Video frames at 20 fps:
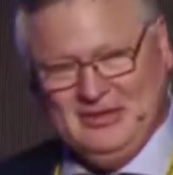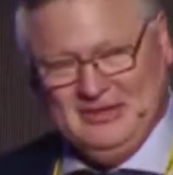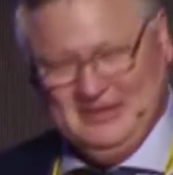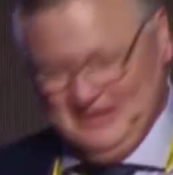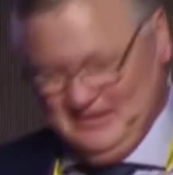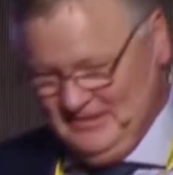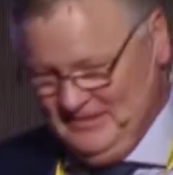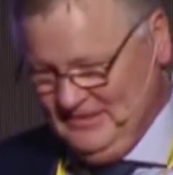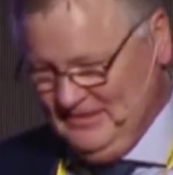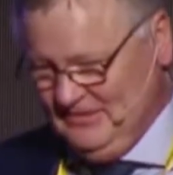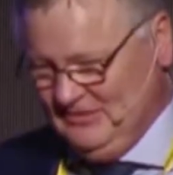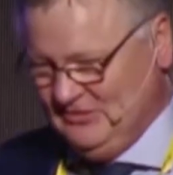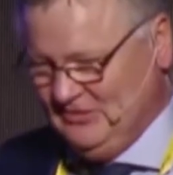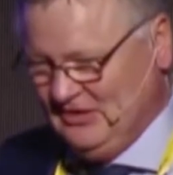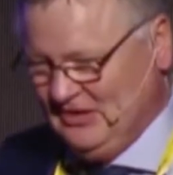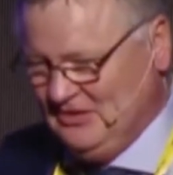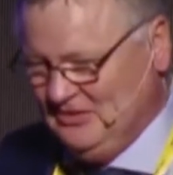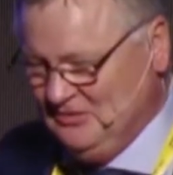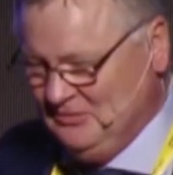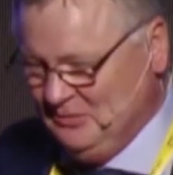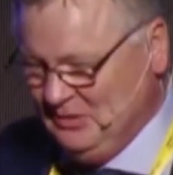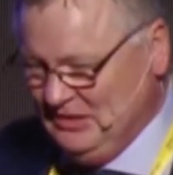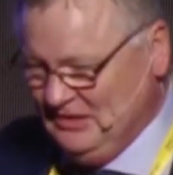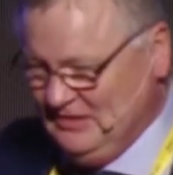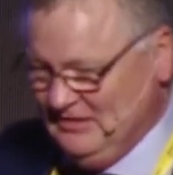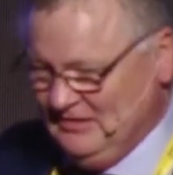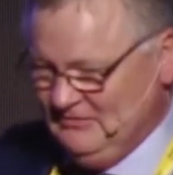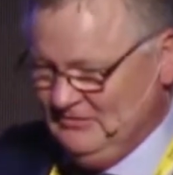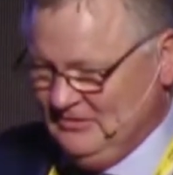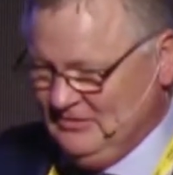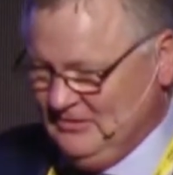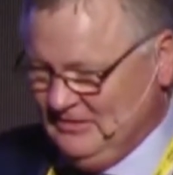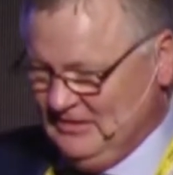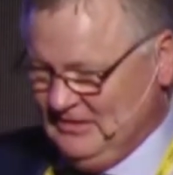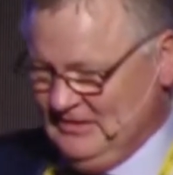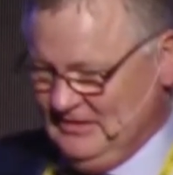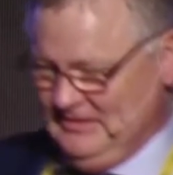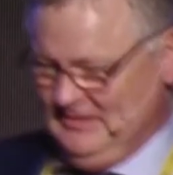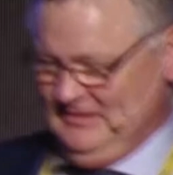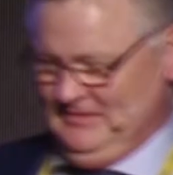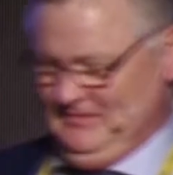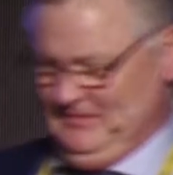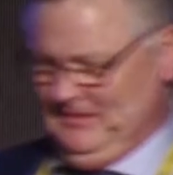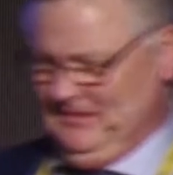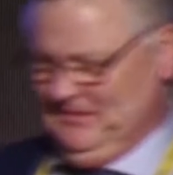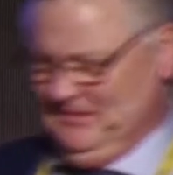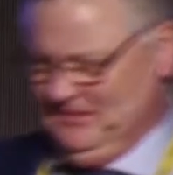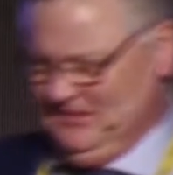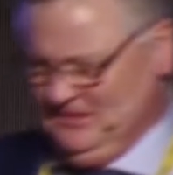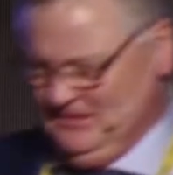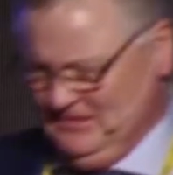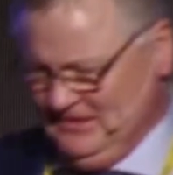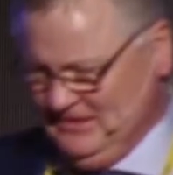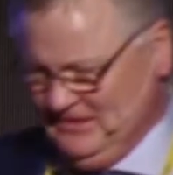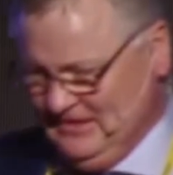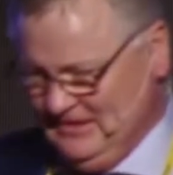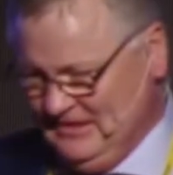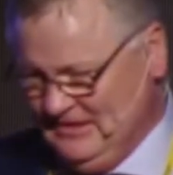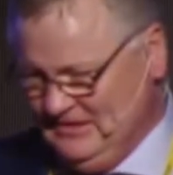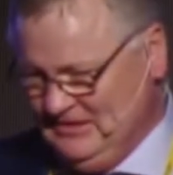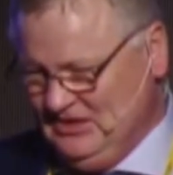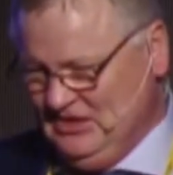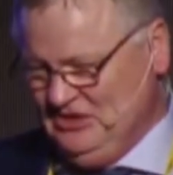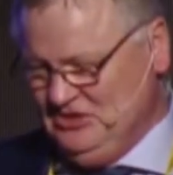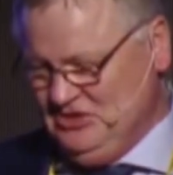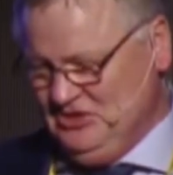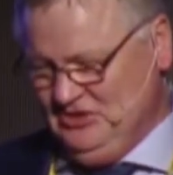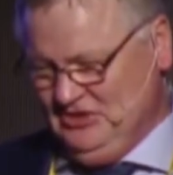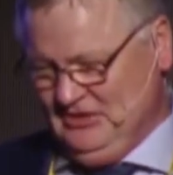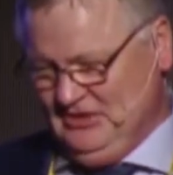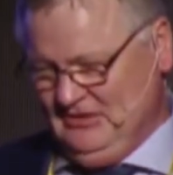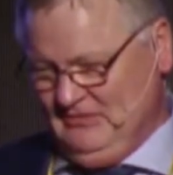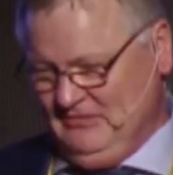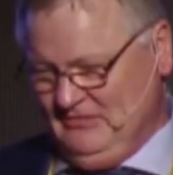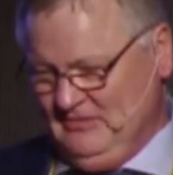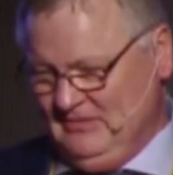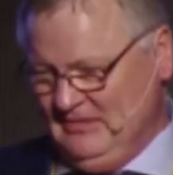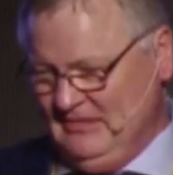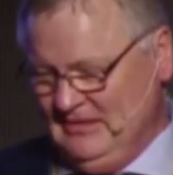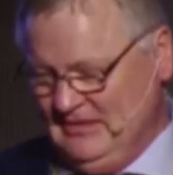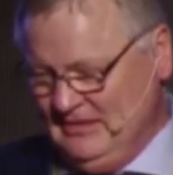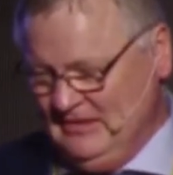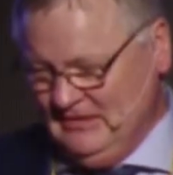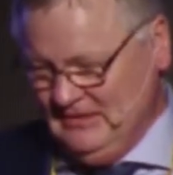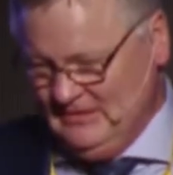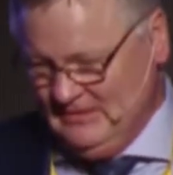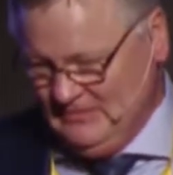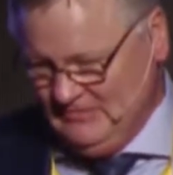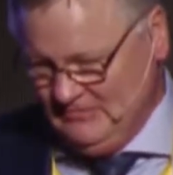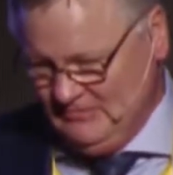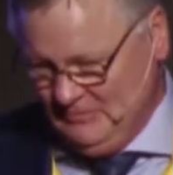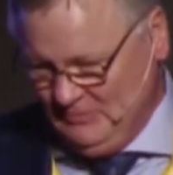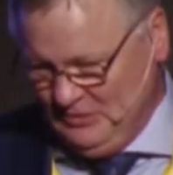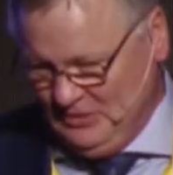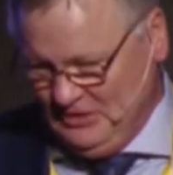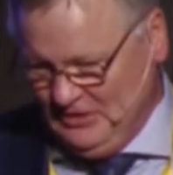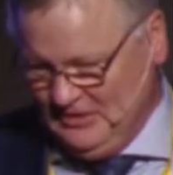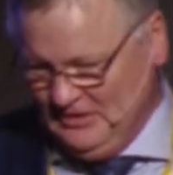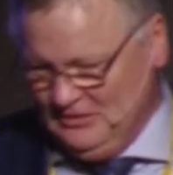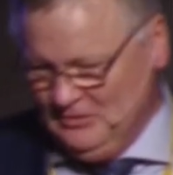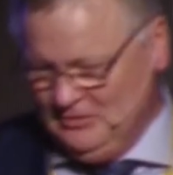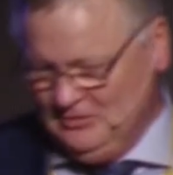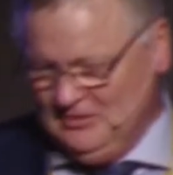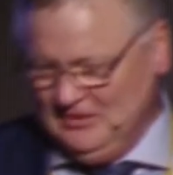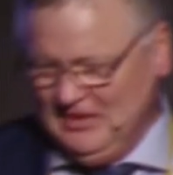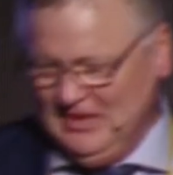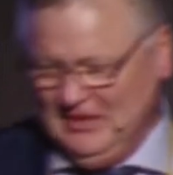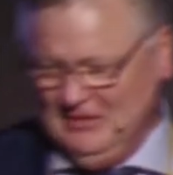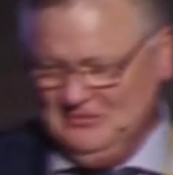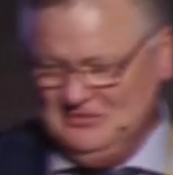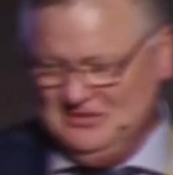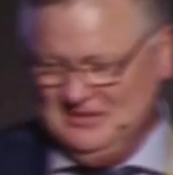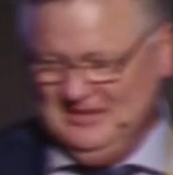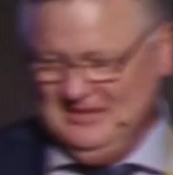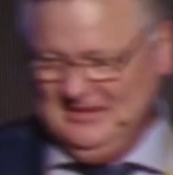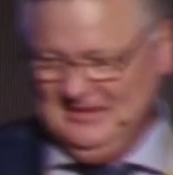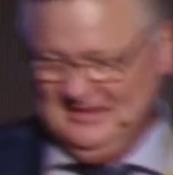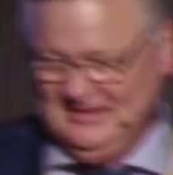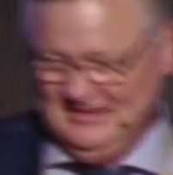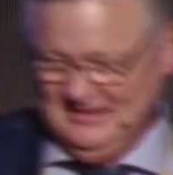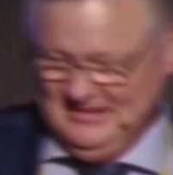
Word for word: to the second meeting with a leading engineer from the local county